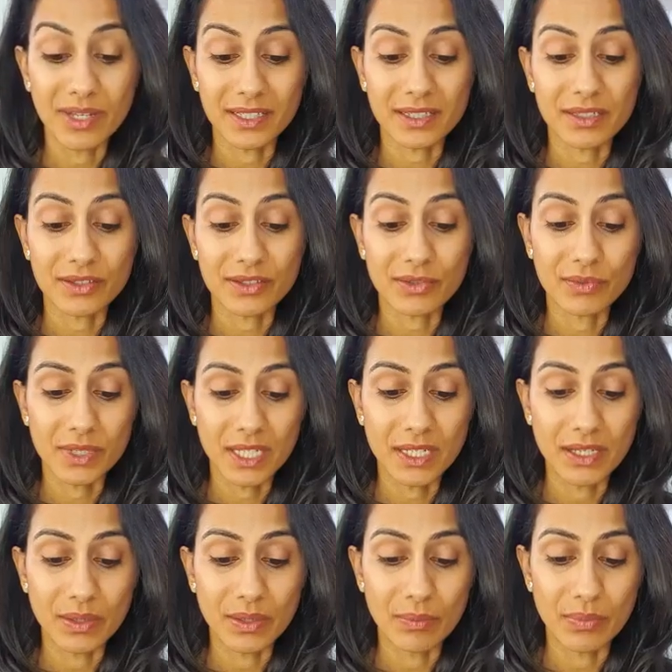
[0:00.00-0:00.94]
Like that's
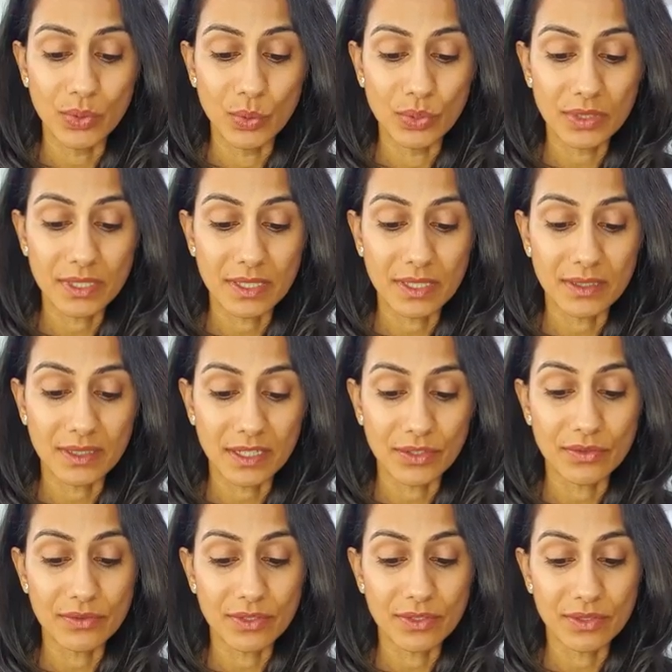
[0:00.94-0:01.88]
really important that
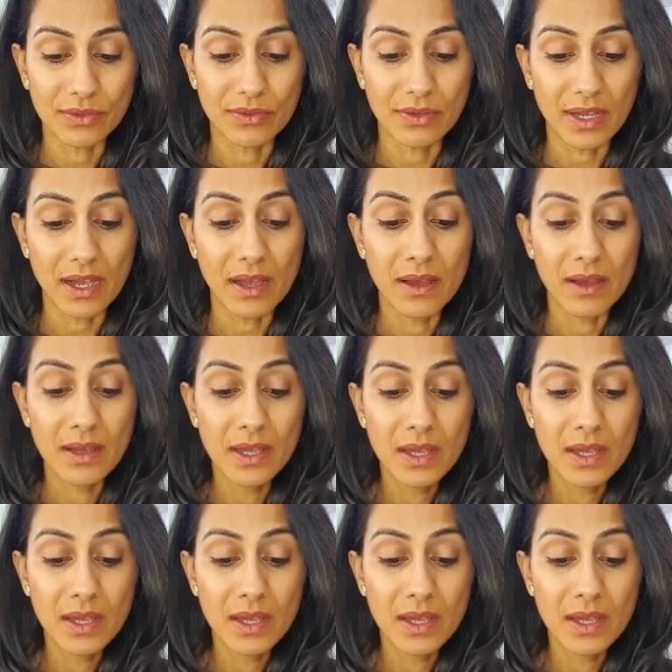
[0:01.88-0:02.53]
you do that.